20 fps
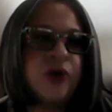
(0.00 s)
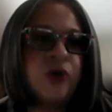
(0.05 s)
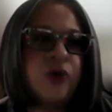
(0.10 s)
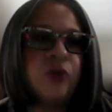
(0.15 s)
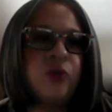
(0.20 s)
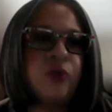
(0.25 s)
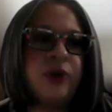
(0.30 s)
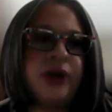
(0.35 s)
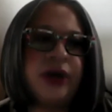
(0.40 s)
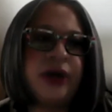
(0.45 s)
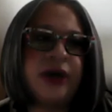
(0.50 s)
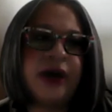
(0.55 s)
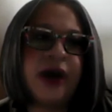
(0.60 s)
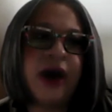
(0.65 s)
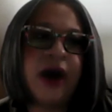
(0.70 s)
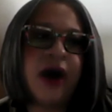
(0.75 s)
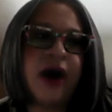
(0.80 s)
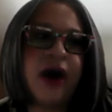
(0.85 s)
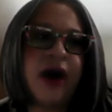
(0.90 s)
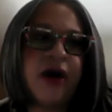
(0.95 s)
We
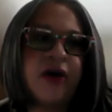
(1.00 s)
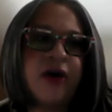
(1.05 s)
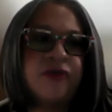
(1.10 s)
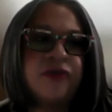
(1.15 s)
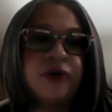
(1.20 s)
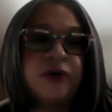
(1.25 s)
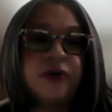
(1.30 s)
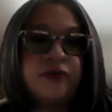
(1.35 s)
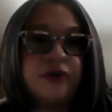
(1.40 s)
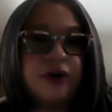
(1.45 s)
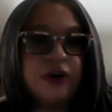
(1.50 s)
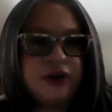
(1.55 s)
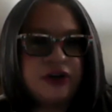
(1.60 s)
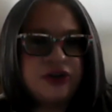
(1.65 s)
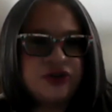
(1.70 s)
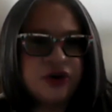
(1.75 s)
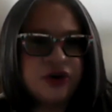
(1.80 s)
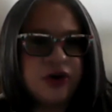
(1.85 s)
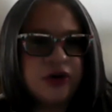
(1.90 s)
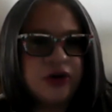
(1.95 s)
have a very
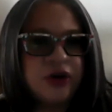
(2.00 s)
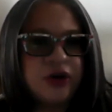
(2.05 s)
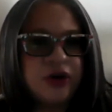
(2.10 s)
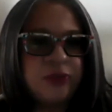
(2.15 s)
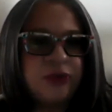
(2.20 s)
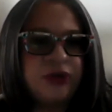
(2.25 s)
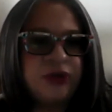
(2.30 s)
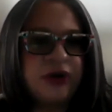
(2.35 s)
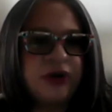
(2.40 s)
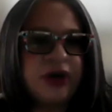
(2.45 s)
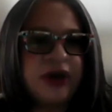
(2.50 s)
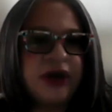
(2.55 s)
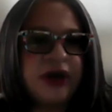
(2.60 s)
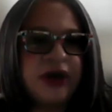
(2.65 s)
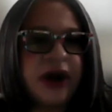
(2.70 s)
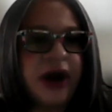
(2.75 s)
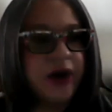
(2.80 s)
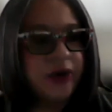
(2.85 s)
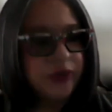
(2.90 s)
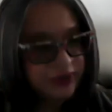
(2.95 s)
strong community
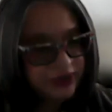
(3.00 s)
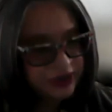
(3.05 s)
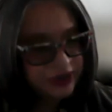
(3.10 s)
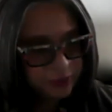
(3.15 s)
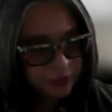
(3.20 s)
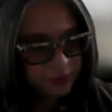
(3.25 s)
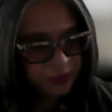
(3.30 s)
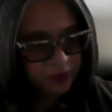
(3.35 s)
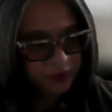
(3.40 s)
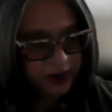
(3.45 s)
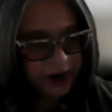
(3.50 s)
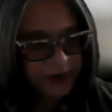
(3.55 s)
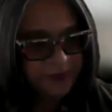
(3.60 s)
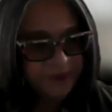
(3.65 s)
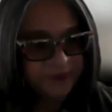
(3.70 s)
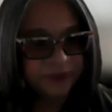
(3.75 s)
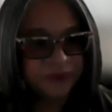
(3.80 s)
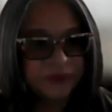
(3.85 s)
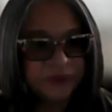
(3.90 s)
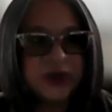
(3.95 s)
outreach program.
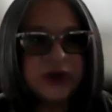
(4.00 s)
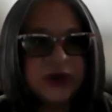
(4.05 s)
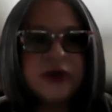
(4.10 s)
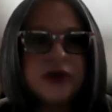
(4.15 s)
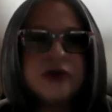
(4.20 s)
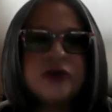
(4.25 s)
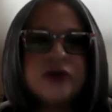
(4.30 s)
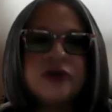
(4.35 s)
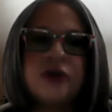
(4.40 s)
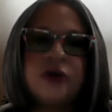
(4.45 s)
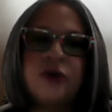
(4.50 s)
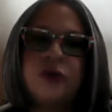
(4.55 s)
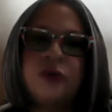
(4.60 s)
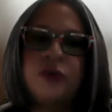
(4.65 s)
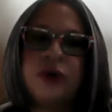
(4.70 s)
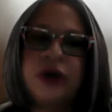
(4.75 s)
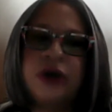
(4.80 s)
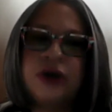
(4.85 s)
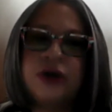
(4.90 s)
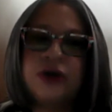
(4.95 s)
So
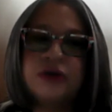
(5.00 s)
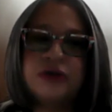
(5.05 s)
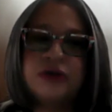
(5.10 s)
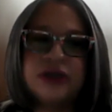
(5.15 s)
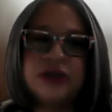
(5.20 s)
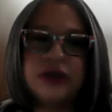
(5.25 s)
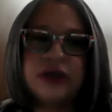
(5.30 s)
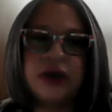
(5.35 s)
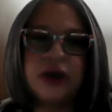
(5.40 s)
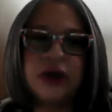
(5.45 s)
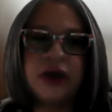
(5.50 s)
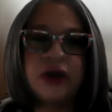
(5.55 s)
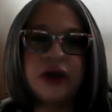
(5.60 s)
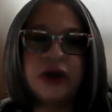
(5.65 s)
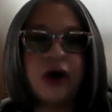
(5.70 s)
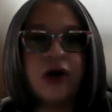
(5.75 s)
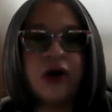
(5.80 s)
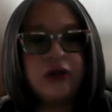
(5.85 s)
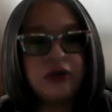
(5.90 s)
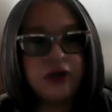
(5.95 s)
we use it
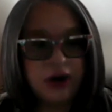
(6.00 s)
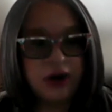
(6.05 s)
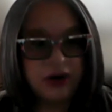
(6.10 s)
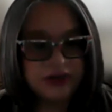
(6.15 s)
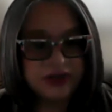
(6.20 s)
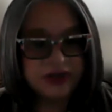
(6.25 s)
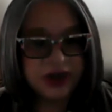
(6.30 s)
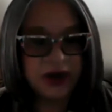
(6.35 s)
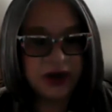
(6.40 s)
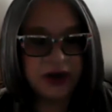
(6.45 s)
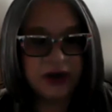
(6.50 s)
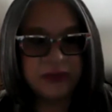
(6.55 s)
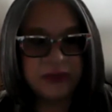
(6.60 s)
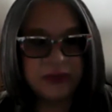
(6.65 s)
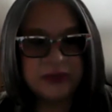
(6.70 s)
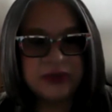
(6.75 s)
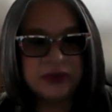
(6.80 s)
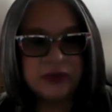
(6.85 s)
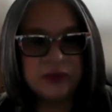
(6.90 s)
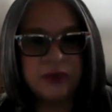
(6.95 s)
a lot of
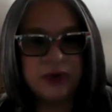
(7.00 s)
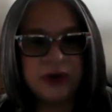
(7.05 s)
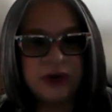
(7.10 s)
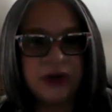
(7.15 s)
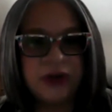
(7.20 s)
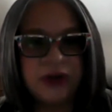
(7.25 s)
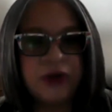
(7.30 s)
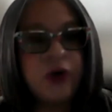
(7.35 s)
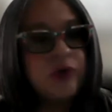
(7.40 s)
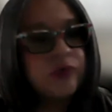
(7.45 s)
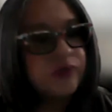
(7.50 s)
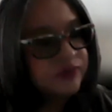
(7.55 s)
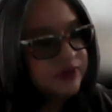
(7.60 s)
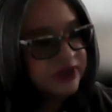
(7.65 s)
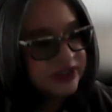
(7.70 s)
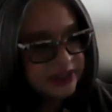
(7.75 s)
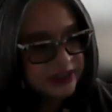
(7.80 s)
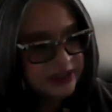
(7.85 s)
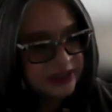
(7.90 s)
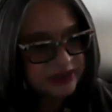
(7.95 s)
times with home
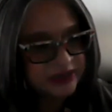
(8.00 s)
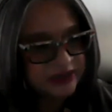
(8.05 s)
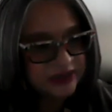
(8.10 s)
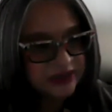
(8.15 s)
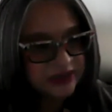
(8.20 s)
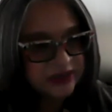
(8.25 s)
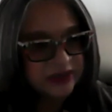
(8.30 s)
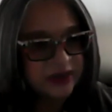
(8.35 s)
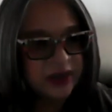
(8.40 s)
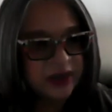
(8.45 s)
visits.